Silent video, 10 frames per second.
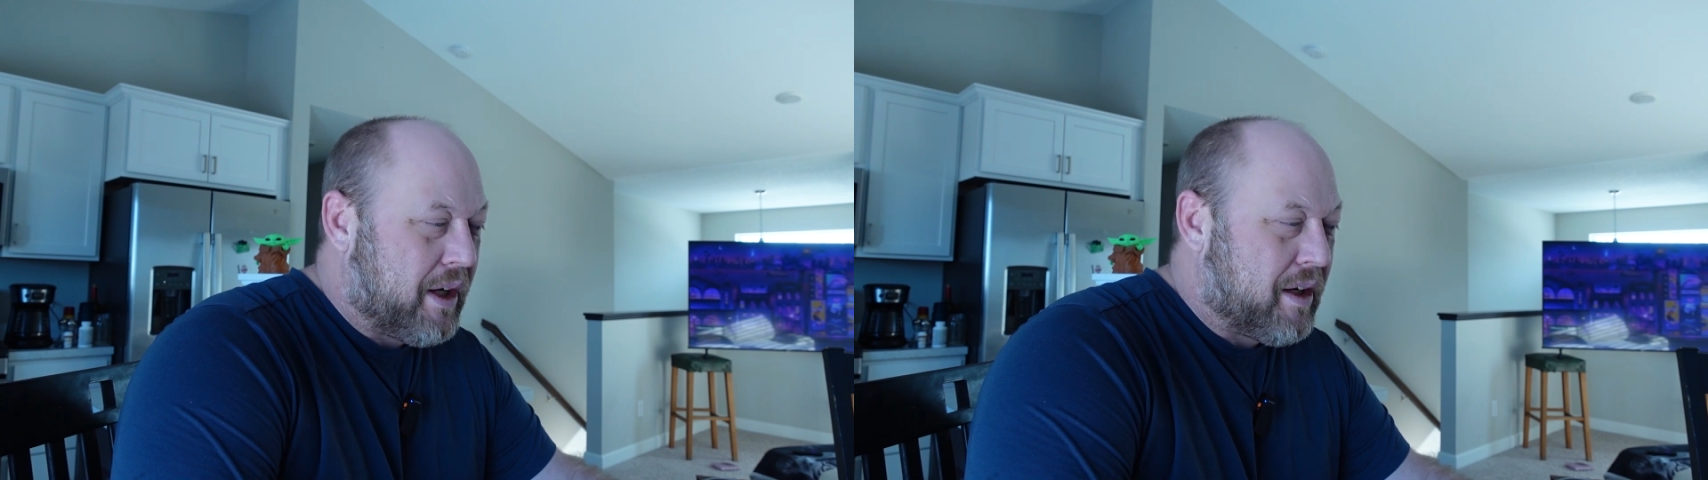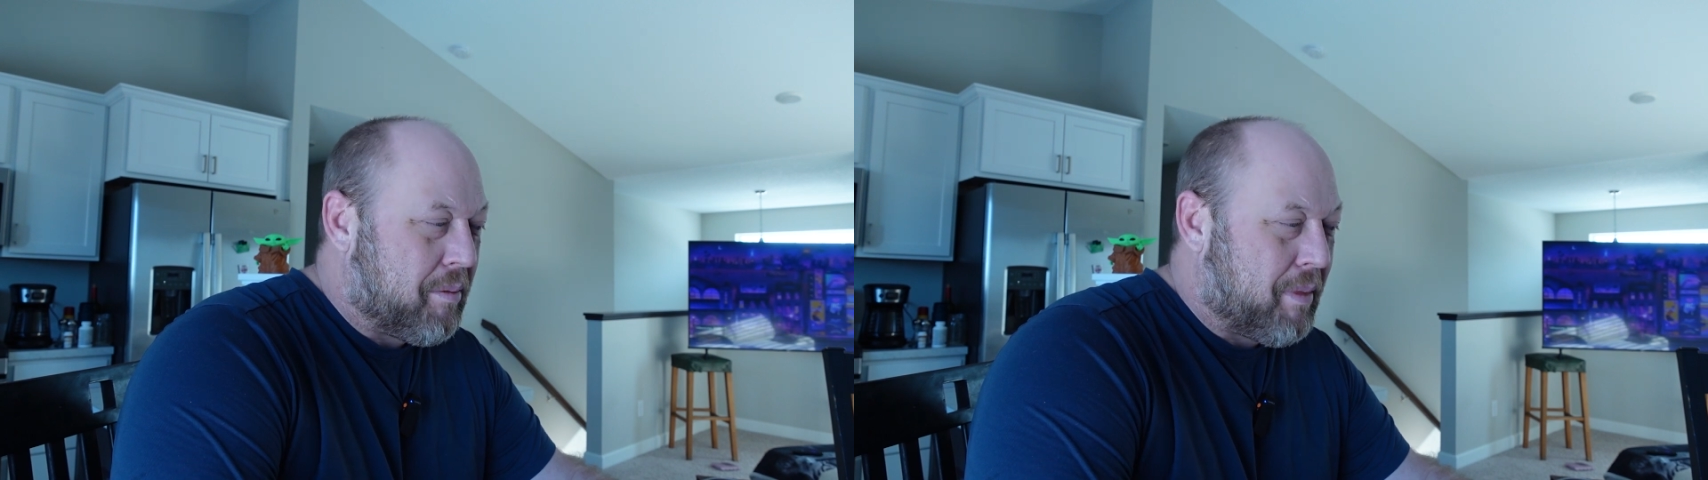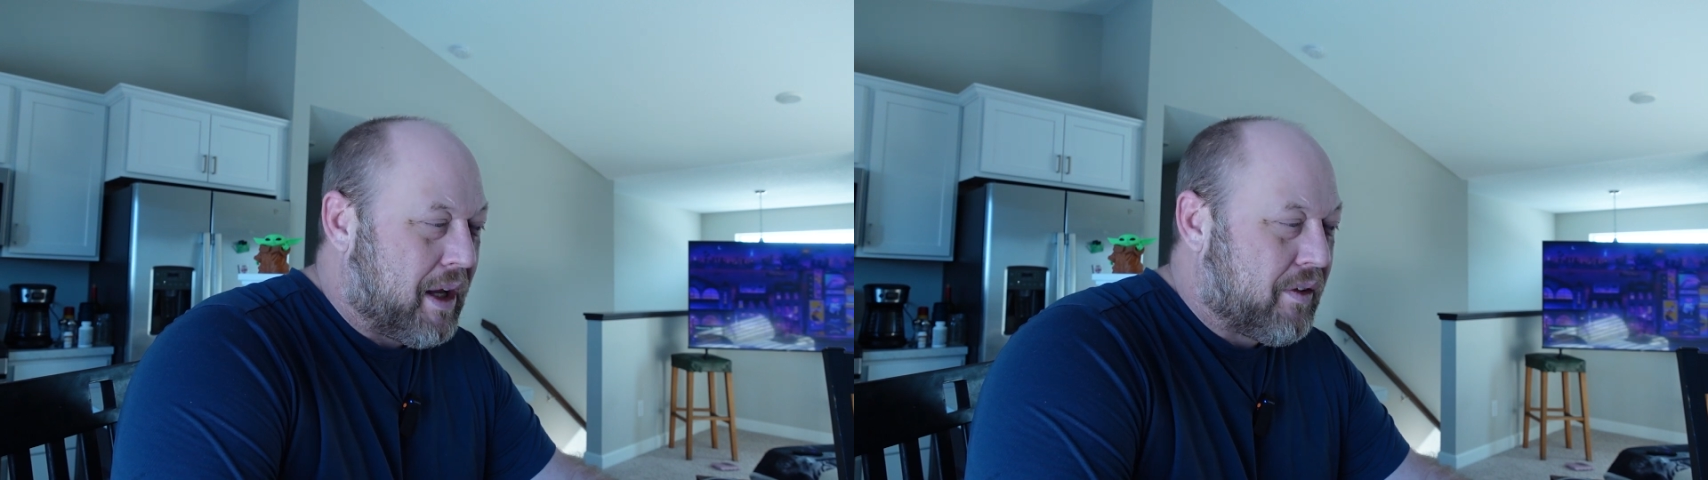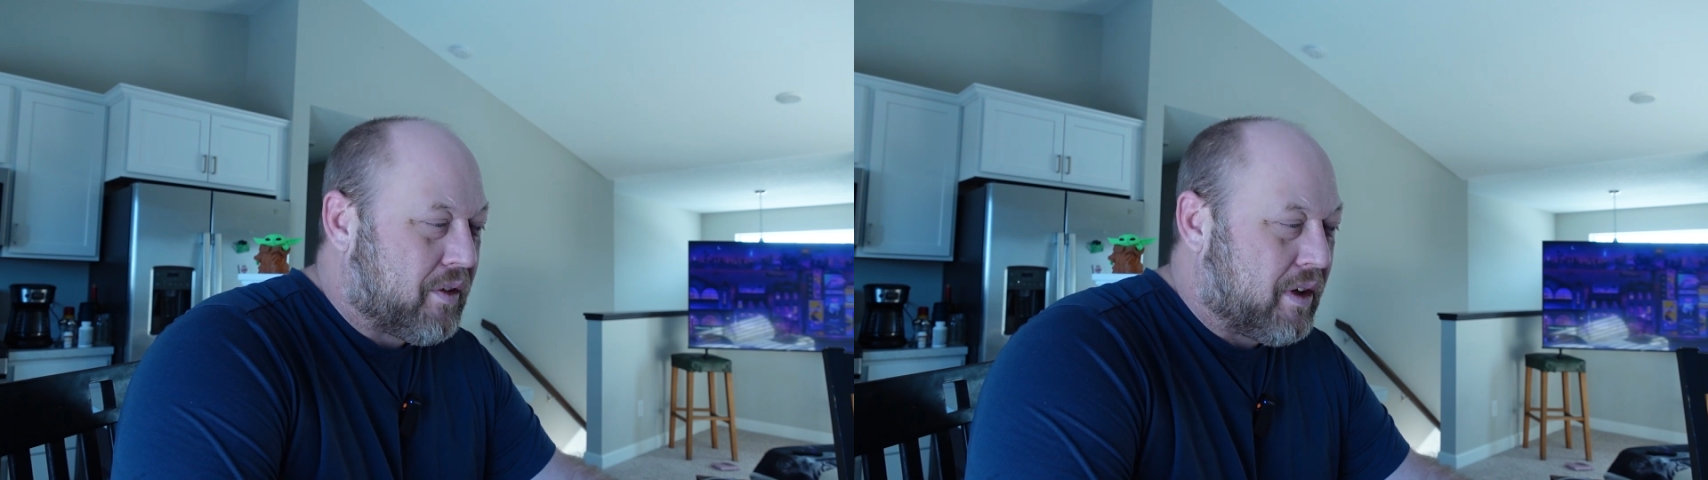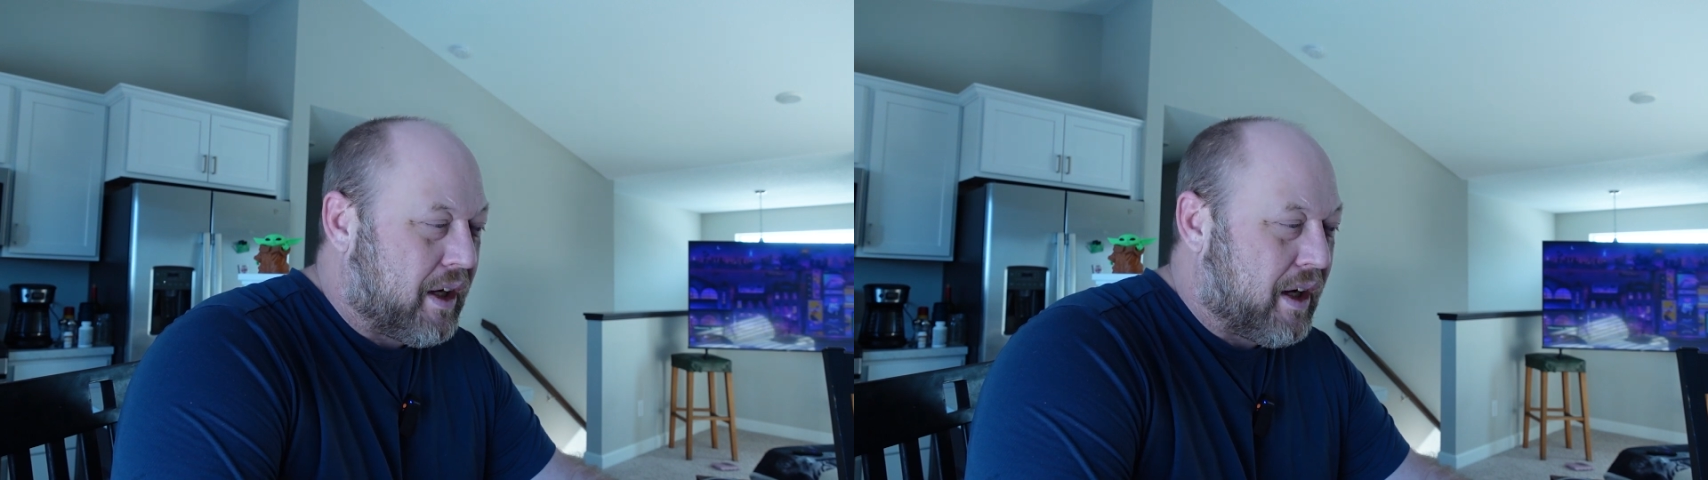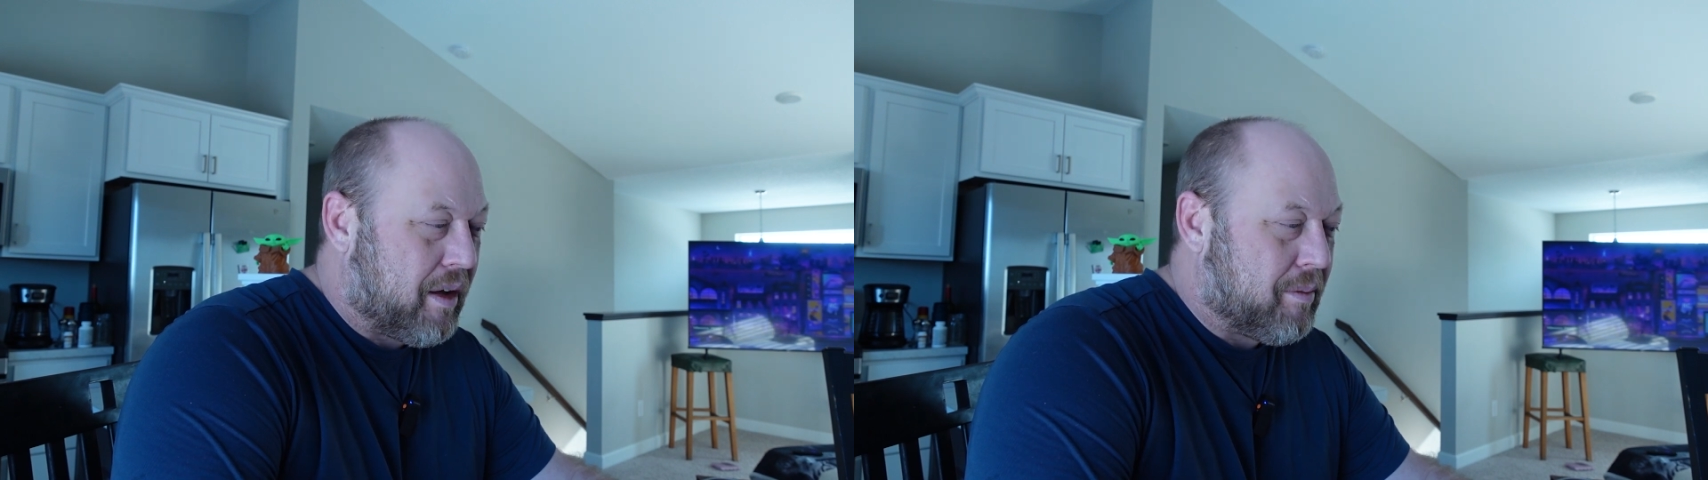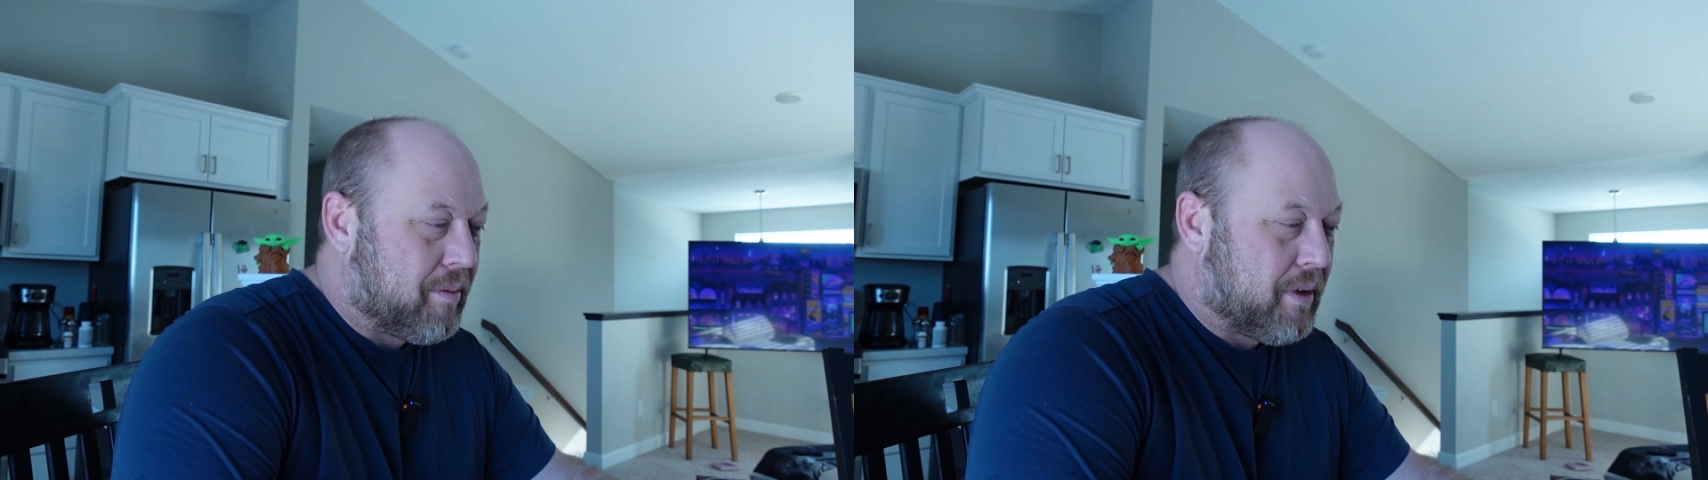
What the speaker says: into Mastercam,